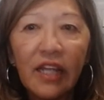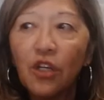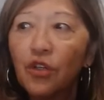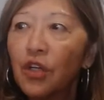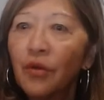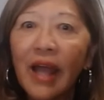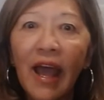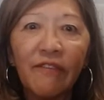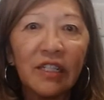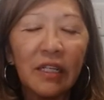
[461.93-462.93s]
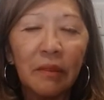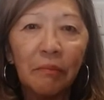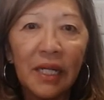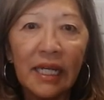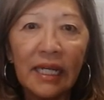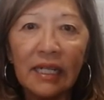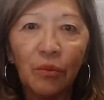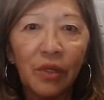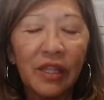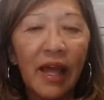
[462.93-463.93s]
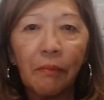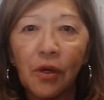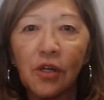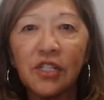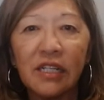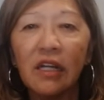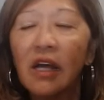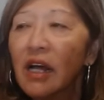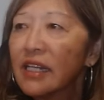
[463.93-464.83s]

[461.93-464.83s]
that you don't have to compete with that person.